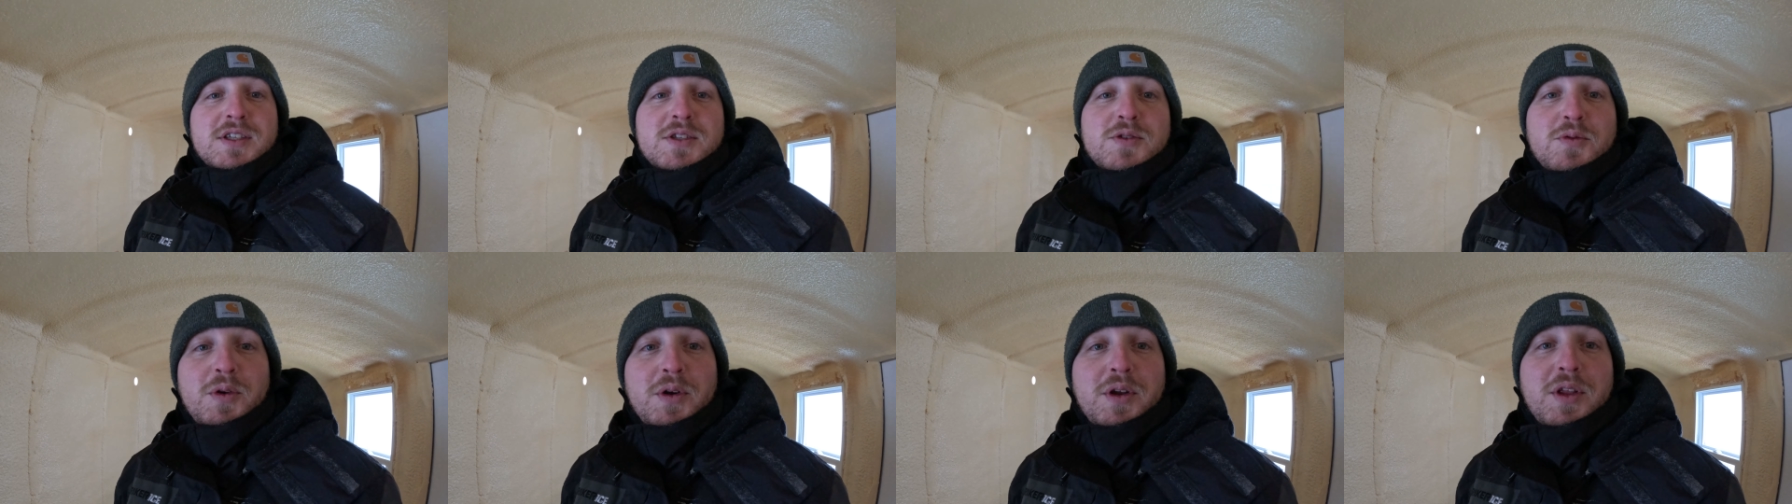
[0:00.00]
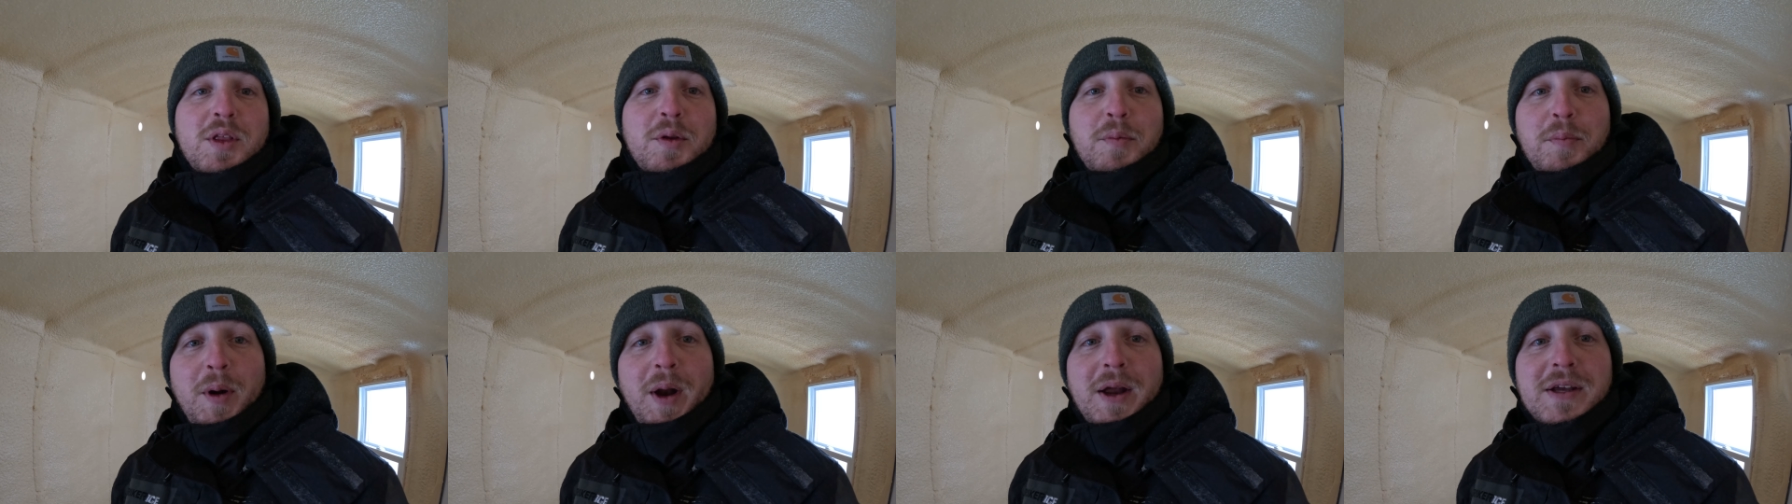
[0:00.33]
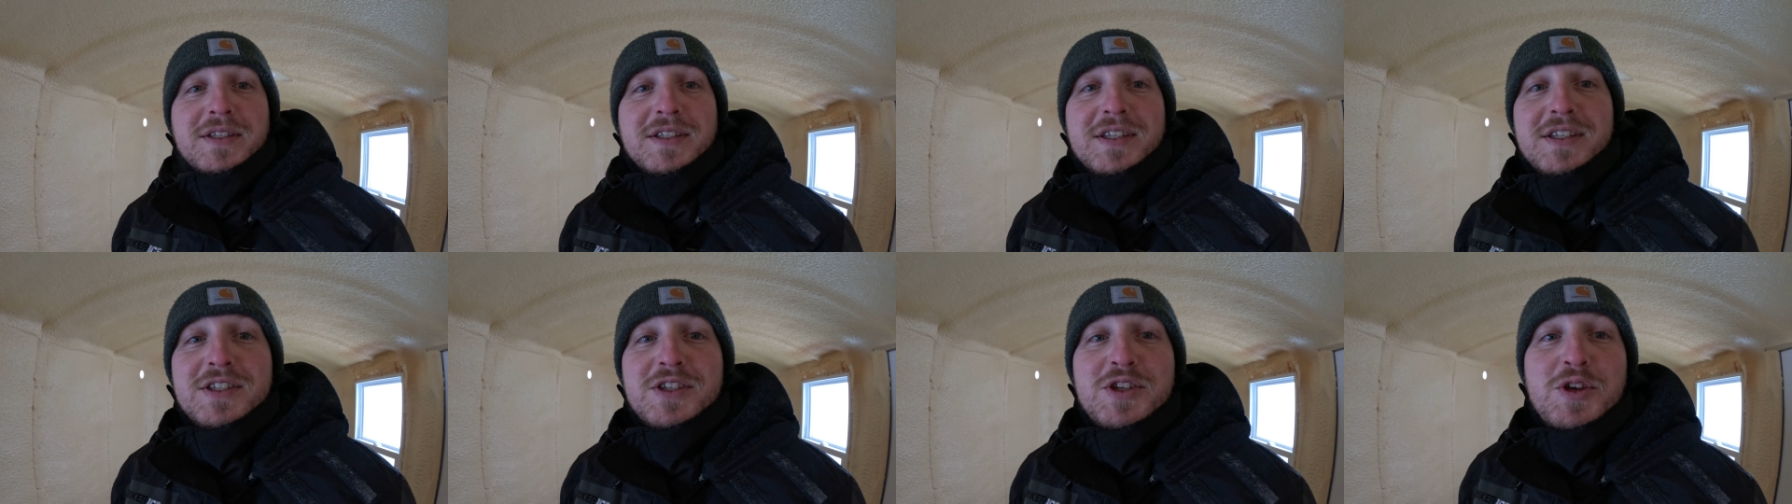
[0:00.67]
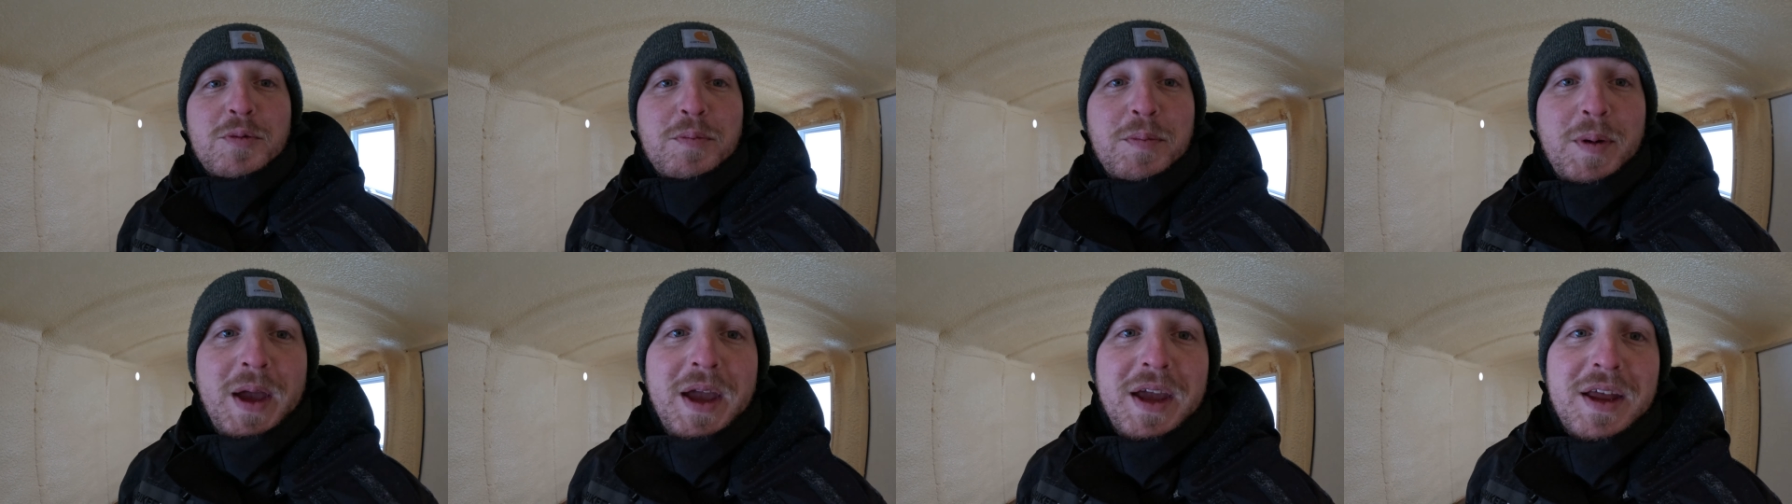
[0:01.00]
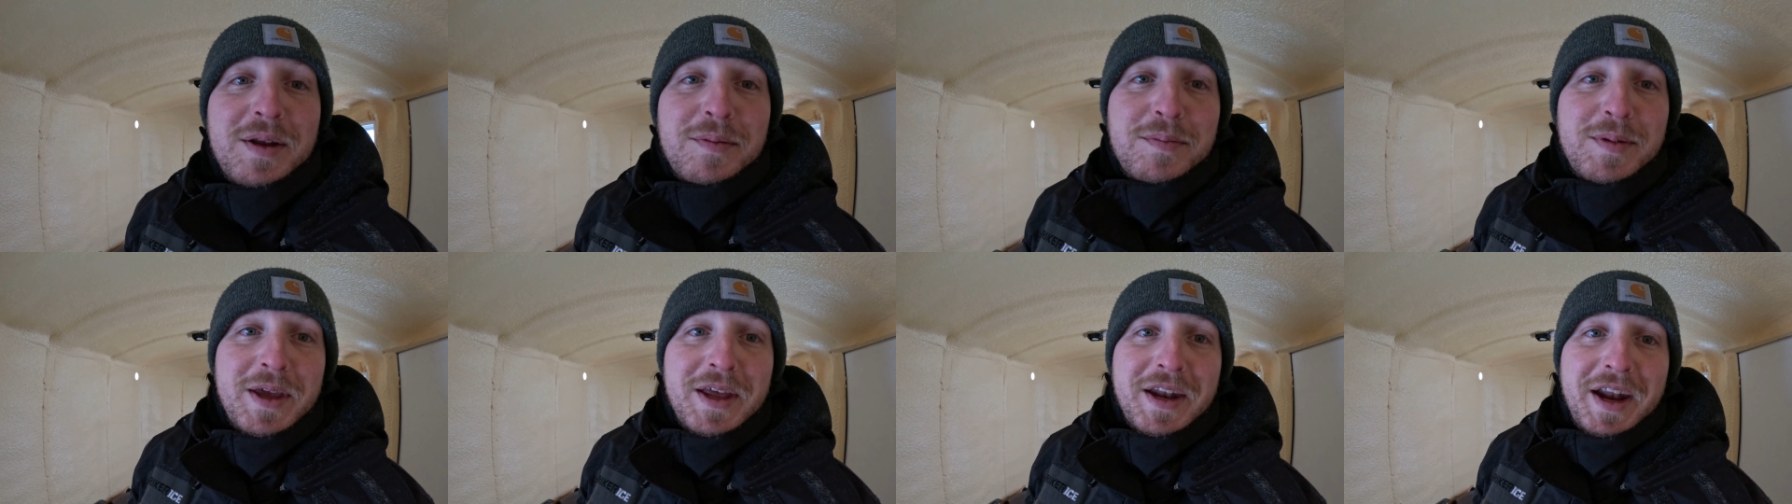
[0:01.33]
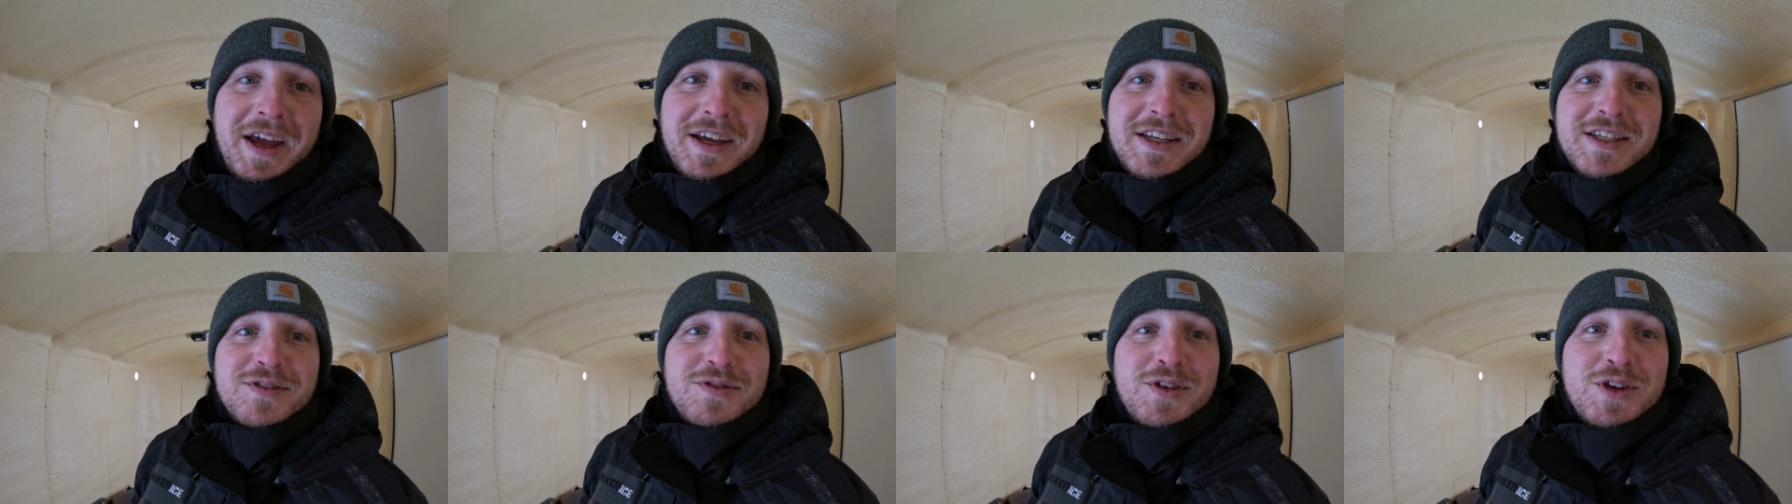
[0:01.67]
is one of the prices you pay to be an
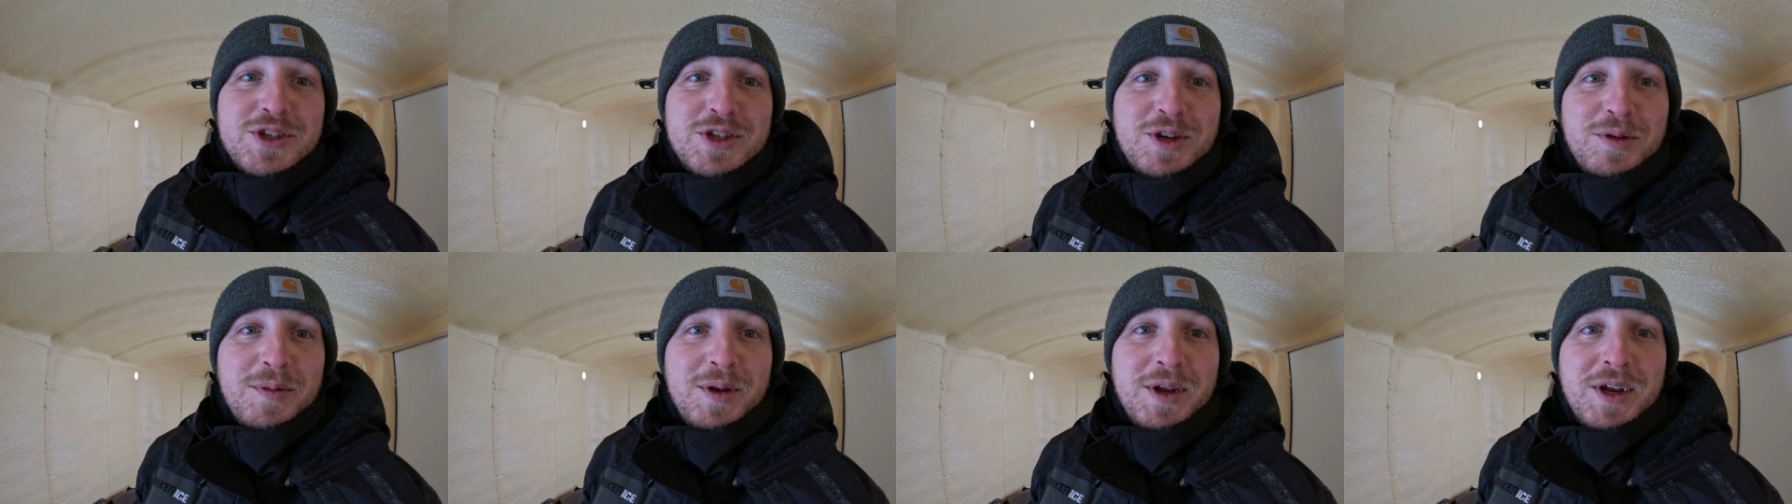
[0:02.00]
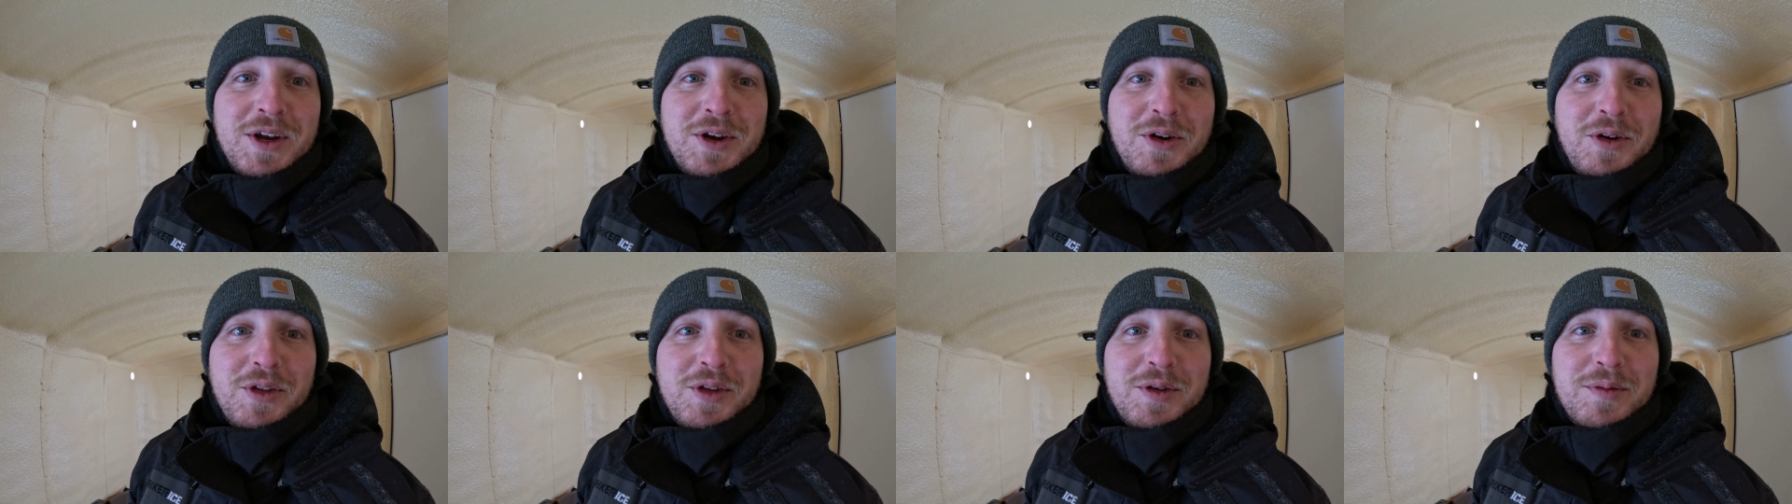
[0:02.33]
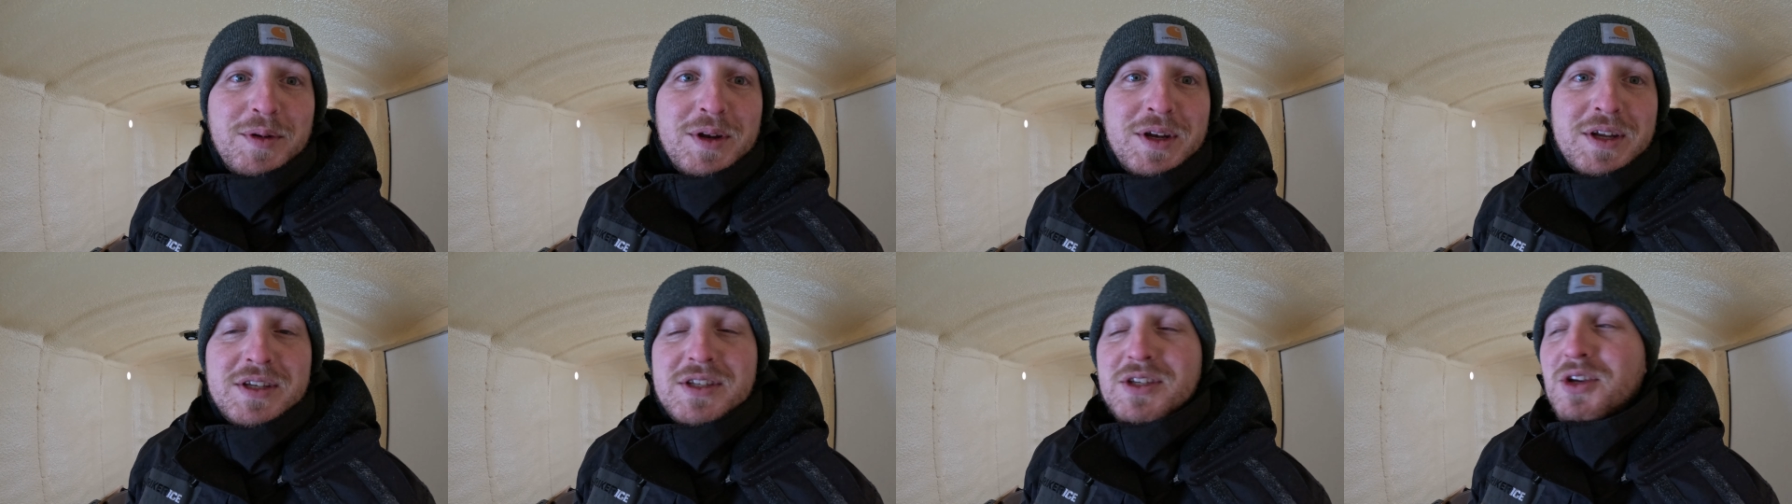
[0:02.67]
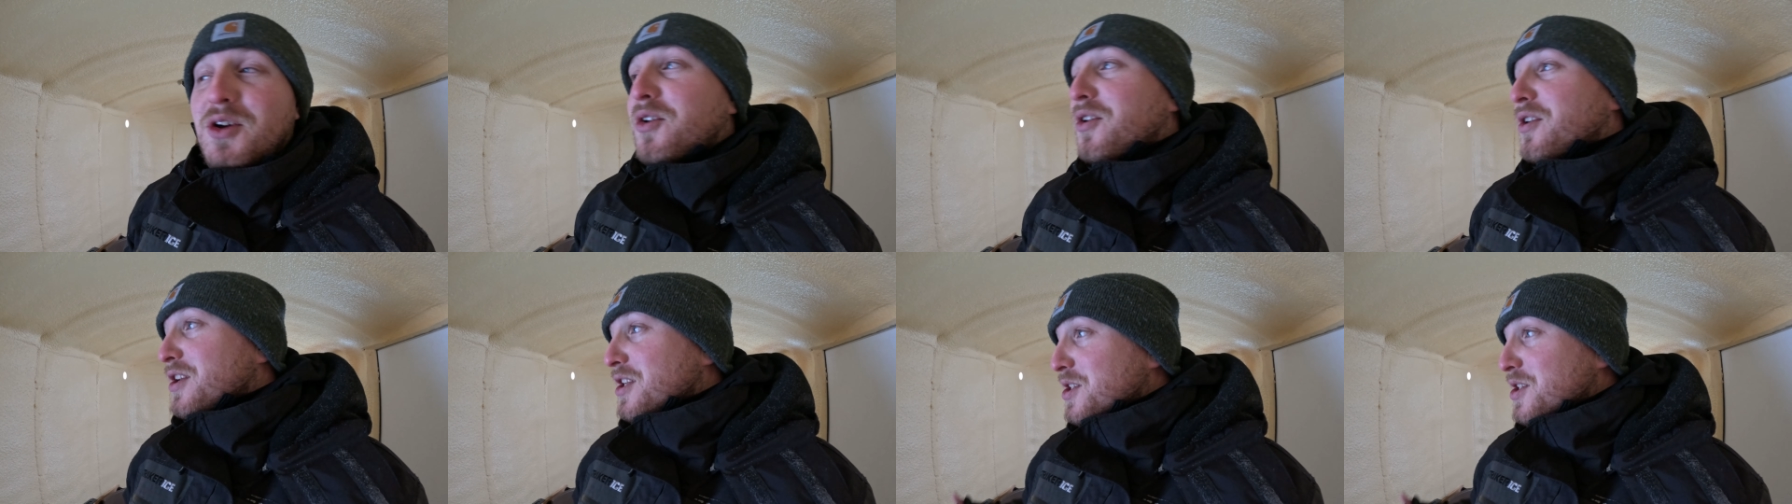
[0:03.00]
ice fisherman in northern Minnesota,